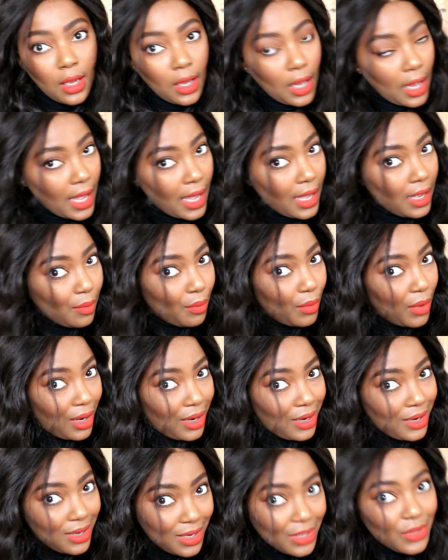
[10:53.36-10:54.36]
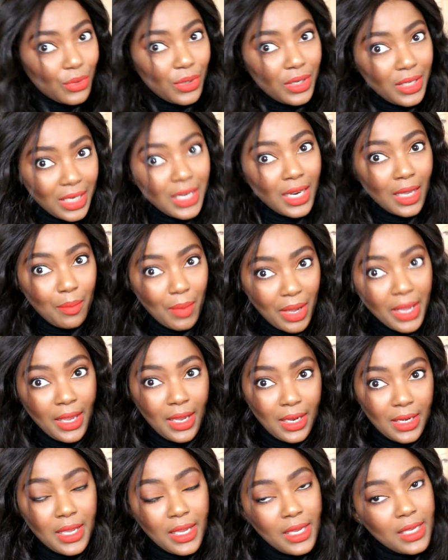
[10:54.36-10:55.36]
I am literally like, my
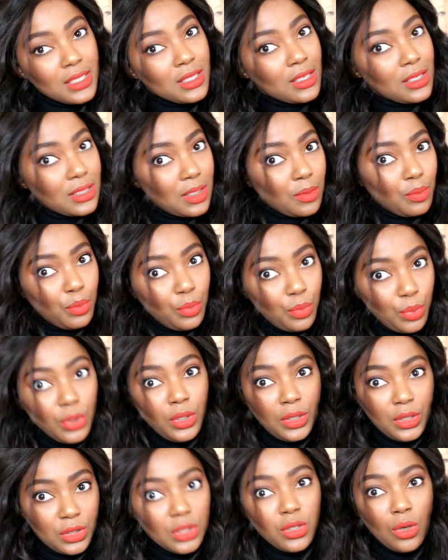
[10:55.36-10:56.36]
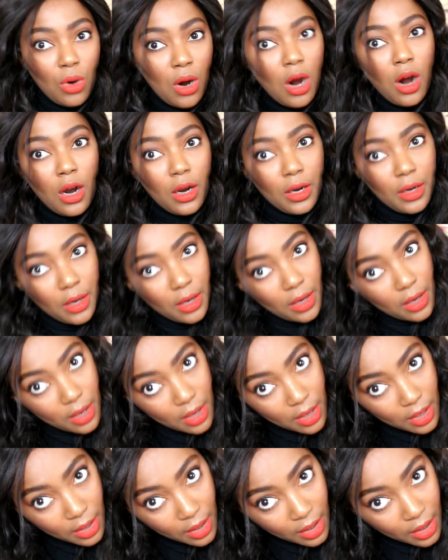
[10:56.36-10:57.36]
head aches because I'm pulling so hard.
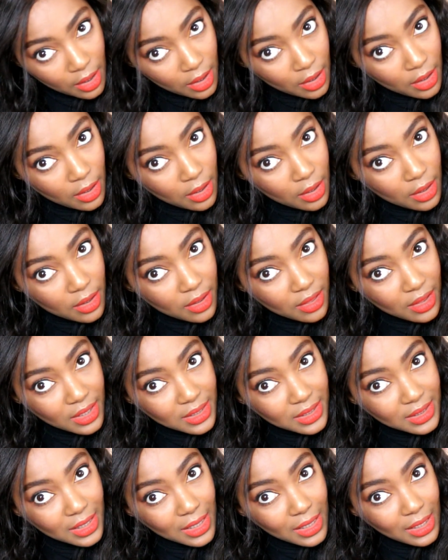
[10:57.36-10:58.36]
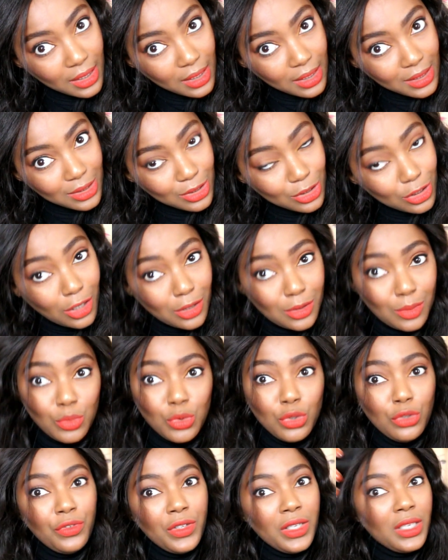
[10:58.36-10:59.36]
This thing is not
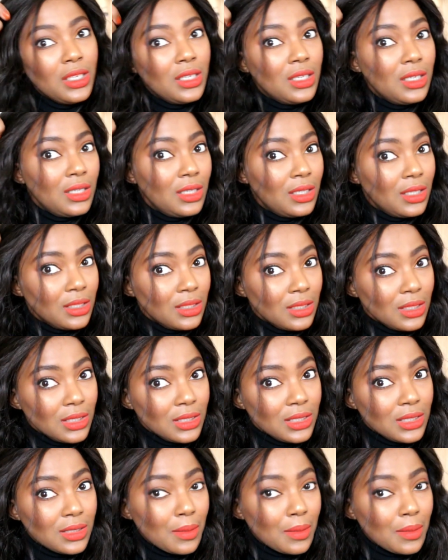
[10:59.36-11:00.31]
moving. This is